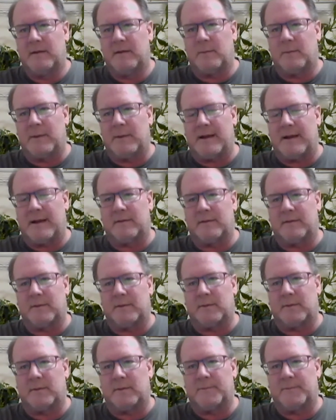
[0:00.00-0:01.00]
We had a
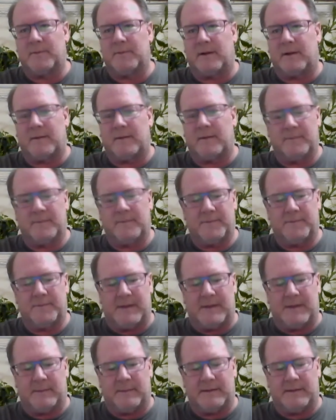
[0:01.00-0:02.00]
little
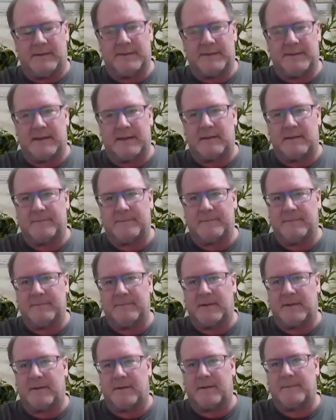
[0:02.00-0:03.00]
family thing.
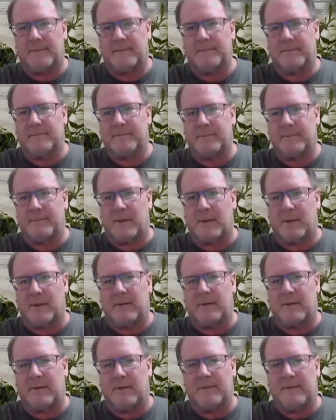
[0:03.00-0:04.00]
My
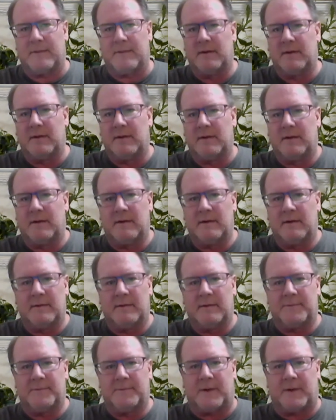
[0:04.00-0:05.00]
wife's
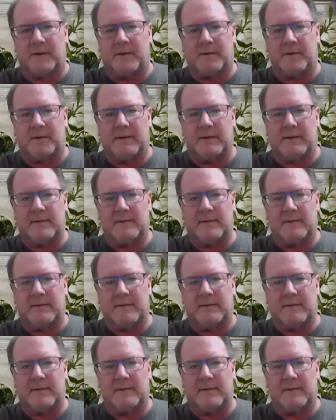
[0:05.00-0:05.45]
father